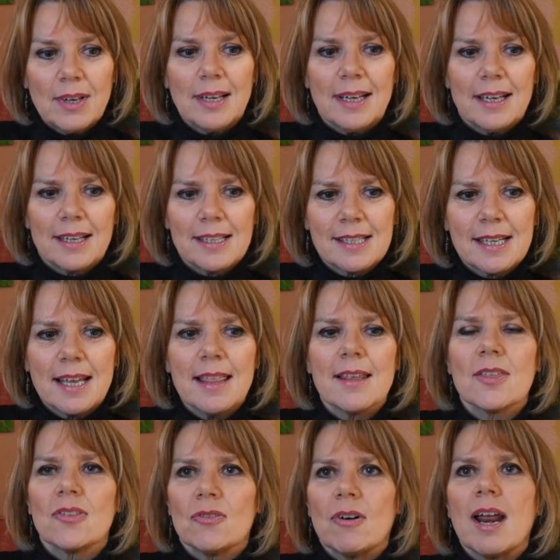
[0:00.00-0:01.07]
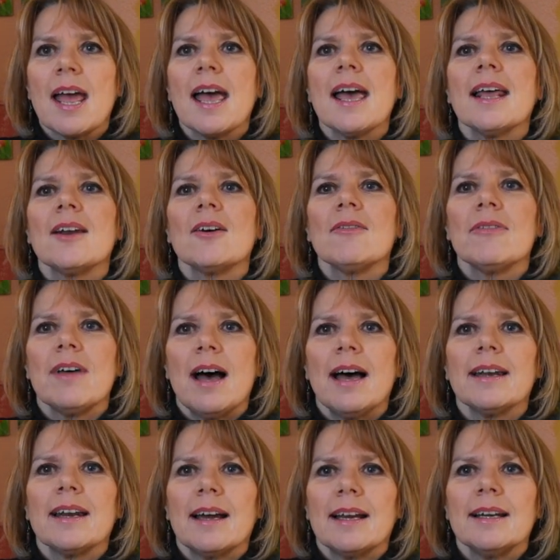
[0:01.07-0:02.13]
you can see the thread of
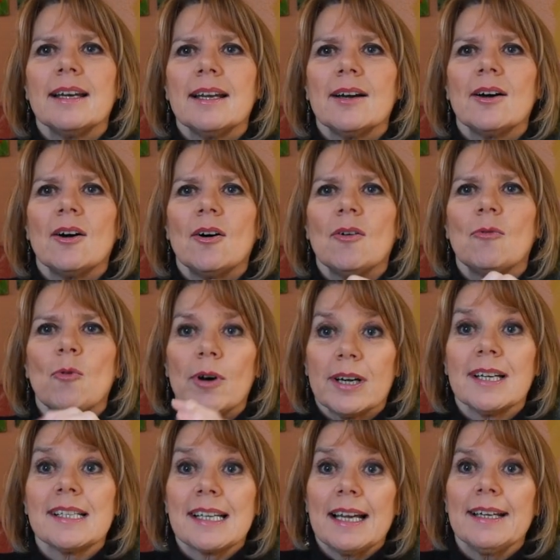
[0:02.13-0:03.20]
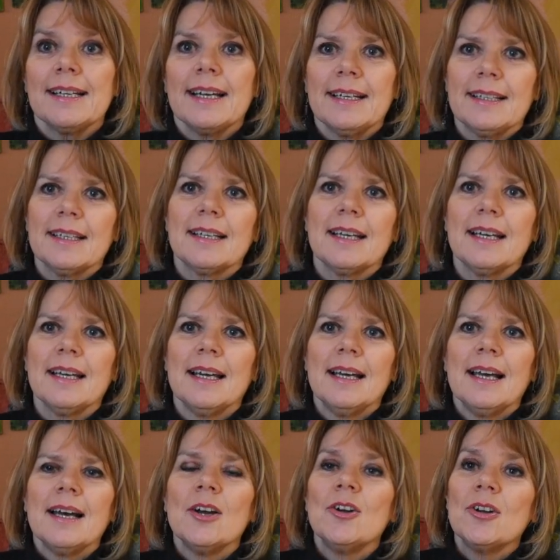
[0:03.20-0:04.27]
that idea of what is identity,
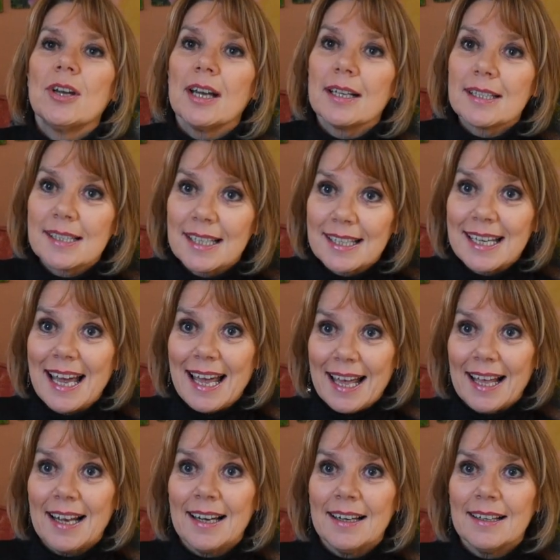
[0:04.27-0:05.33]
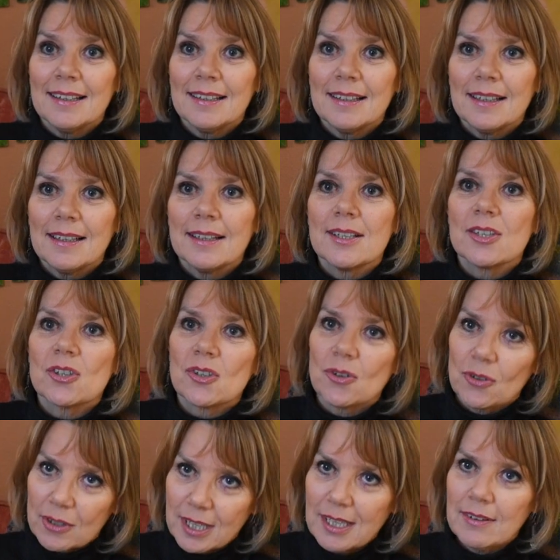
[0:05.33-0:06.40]
who gets to tell the
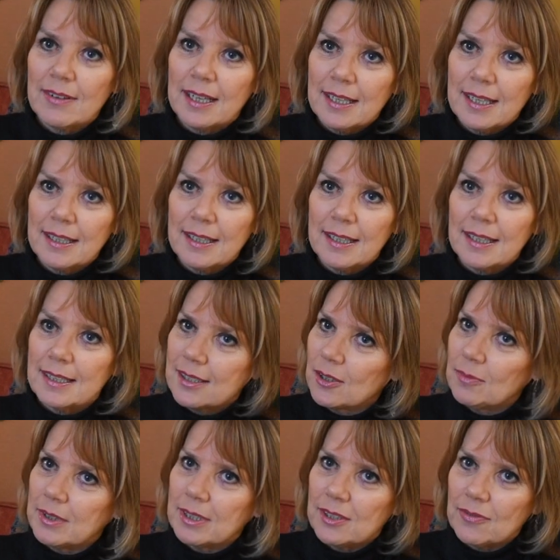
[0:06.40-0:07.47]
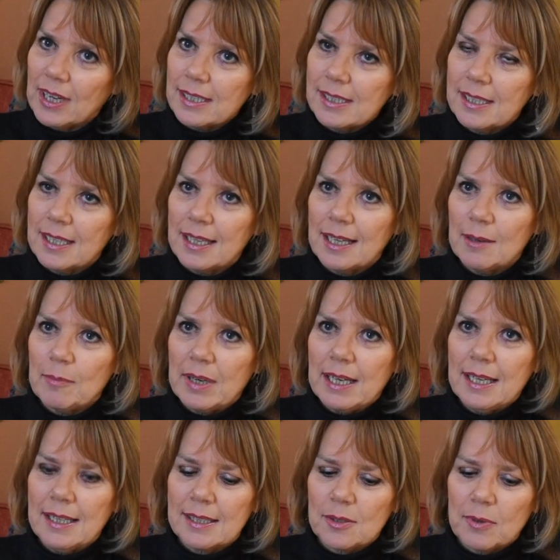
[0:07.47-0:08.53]
story of identity. It's something that's fascinating
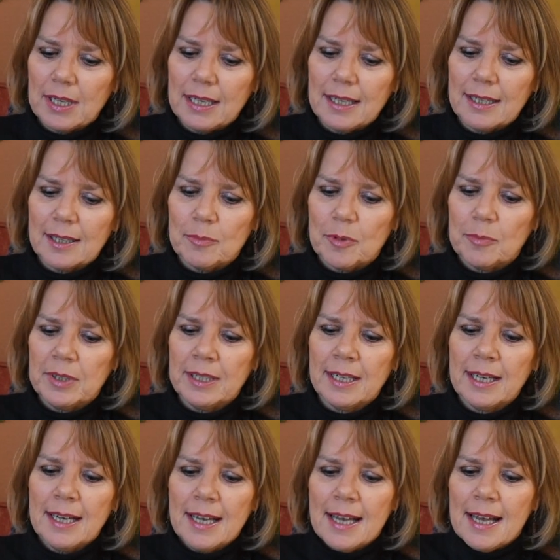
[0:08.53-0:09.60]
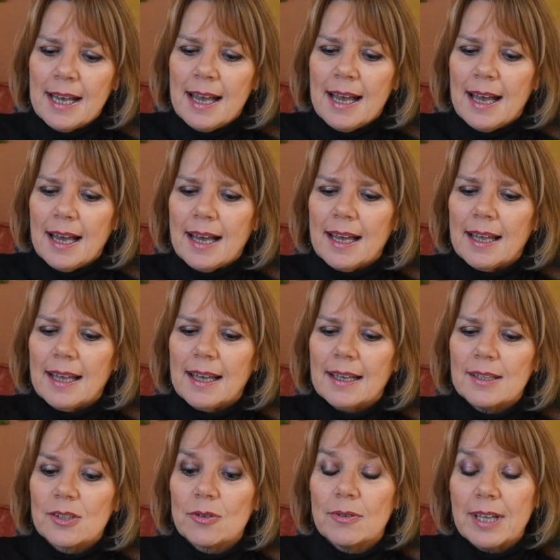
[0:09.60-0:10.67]
me as well at the moment.
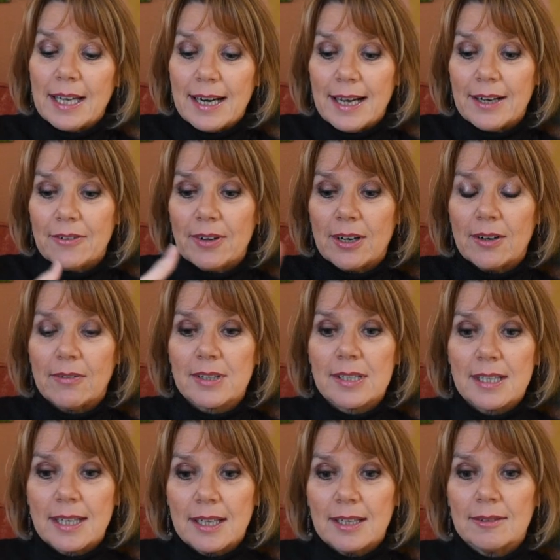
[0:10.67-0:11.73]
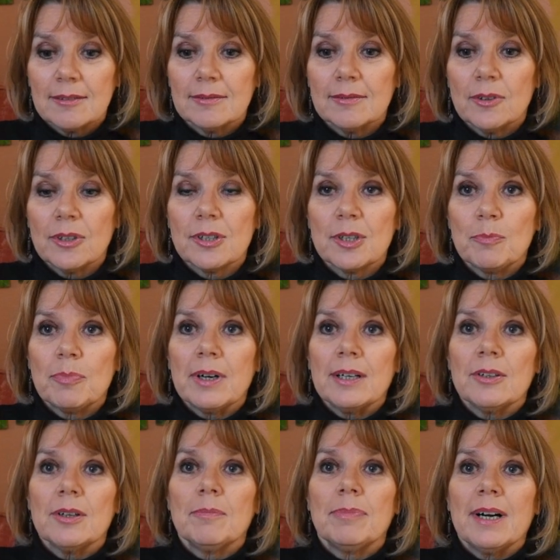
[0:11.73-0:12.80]
Uh, so then Andrea obviously wanted
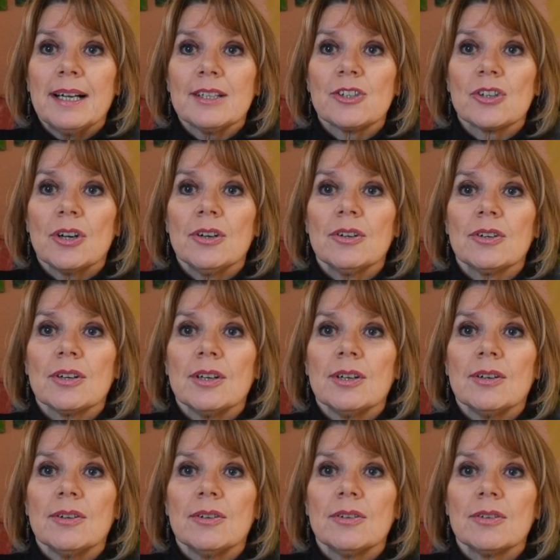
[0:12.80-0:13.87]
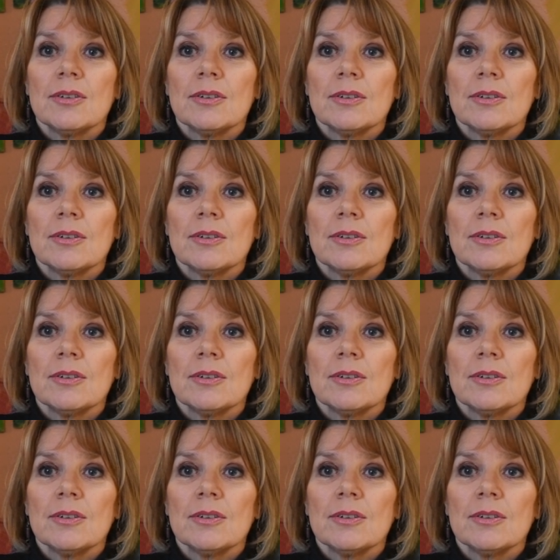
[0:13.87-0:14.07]
to branch out and